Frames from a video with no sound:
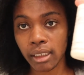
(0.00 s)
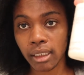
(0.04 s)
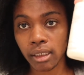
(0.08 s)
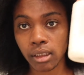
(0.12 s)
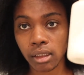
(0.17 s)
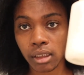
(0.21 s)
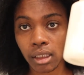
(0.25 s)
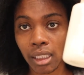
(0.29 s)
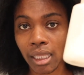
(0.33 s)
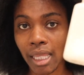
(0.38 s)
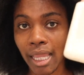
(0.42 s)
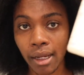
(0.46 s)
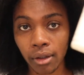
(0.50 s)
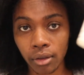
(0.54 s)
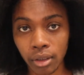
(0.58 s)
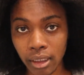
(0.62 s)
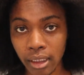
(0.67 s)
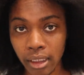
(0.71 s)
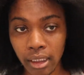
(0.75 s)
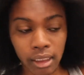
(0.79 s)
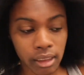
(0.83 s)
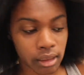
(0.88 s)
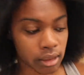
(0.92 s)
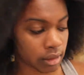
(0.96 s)
It's
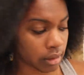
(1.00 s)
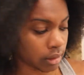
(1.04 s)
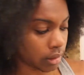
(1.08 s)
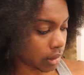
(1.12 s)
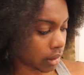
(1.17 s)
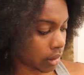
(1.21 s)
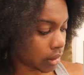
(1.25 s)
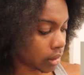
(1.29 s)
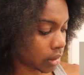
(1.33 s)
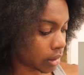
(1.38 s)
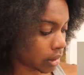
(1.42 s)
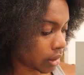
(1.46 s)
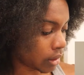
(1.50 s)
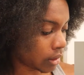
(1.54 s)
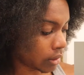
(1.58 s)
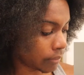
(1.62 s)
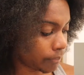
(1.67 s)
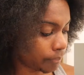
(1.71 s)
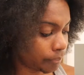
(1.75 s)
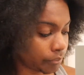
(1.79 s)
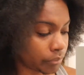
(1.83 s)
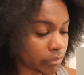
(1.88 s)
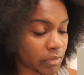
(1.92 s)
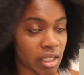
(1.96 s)
cloudy, it's
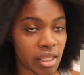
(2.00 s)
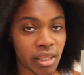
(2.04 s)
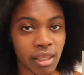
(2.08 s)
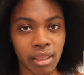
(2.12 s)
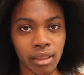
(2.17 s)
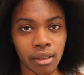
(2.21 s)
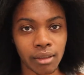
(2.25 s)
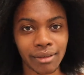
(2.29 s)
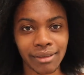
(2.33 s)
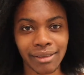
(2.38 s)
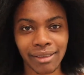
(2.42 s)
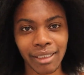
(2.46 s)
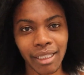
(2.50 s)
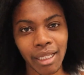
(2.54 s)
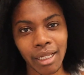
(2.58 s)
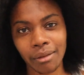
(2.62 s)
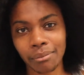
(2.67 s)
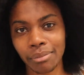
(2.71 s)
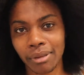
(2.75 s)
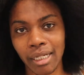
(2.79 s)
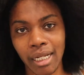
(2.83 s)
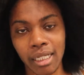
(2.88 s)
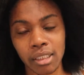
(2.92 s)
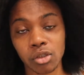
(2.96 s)
thick
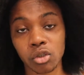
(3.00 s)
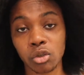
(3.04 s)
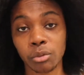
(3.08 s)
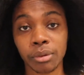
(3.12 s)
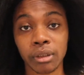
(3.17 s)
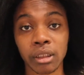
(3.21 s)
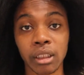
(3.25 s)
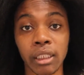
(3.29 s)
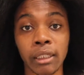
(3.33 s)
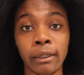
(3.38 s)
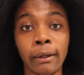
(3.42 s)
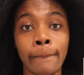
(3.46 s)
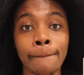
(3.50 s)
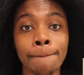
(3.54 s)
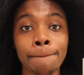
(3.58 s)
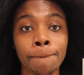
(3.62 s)
but not super thick.